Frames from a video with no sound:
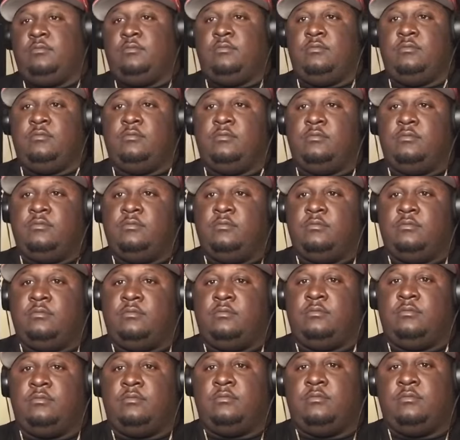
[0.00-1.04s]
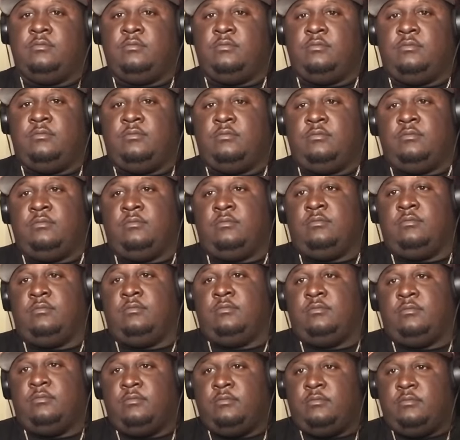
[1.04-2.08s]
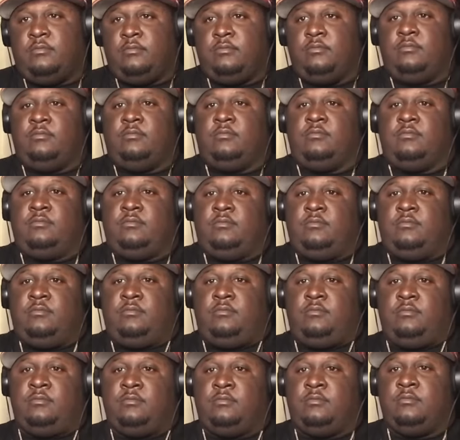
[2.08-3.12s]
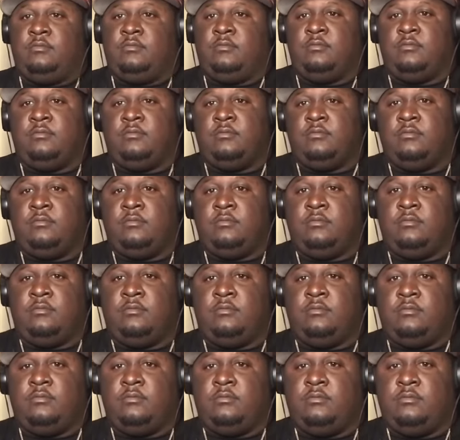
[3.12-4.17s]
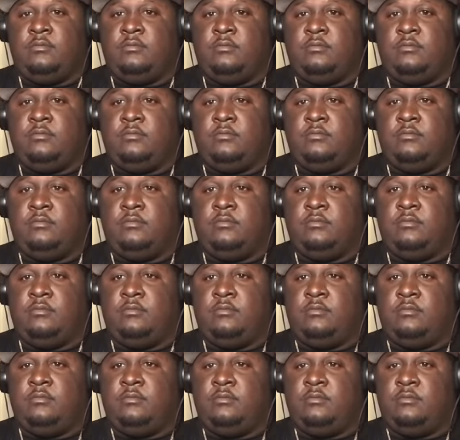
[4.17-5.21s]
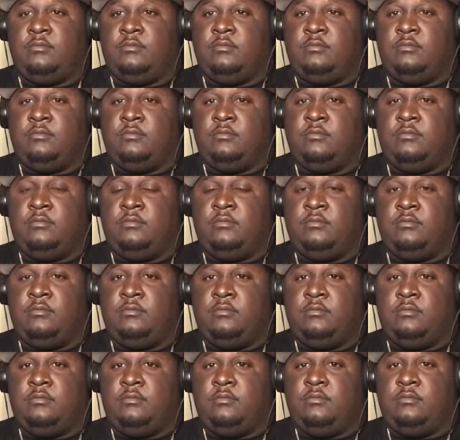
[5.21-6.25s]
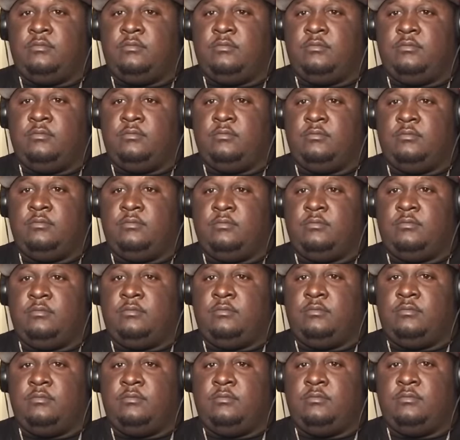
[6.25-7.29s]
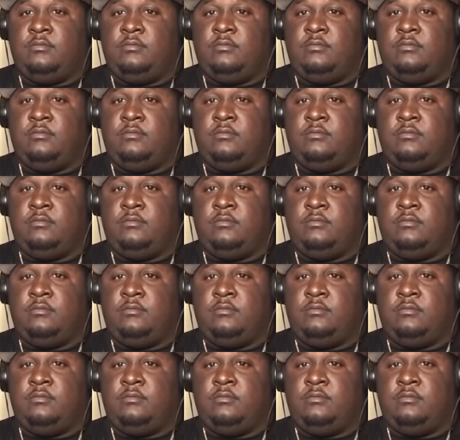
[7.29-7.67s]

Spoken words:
(not speaking)